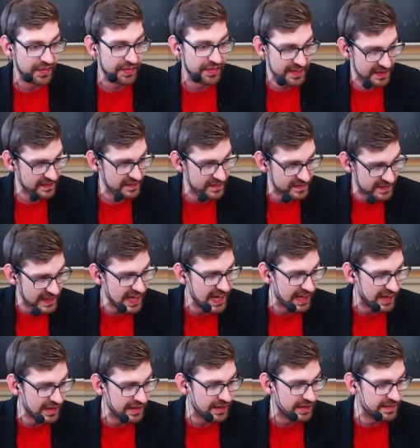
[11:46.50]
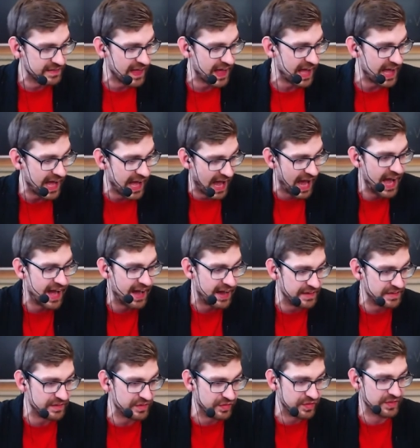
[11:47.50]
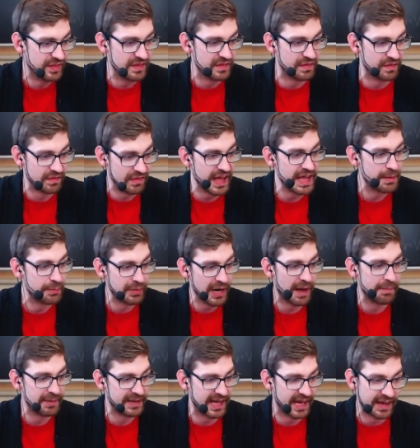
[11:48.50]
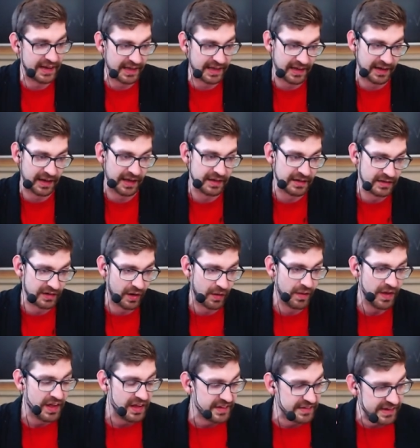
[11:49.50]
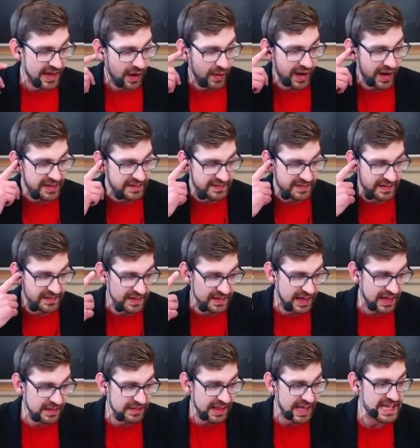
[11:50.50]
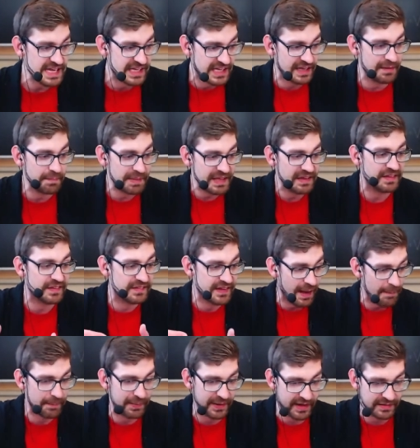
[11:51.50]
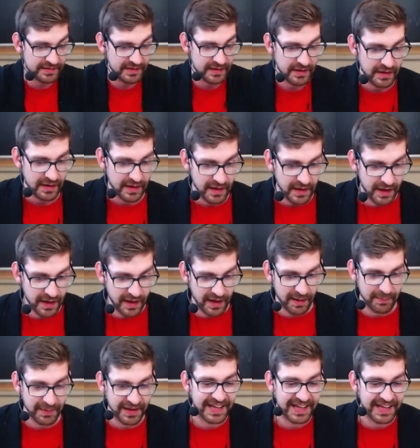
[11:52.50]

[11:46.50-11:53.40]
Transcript: this thing that has this light propagating in it? You know. Now Einstein's saying light can be separate. Um,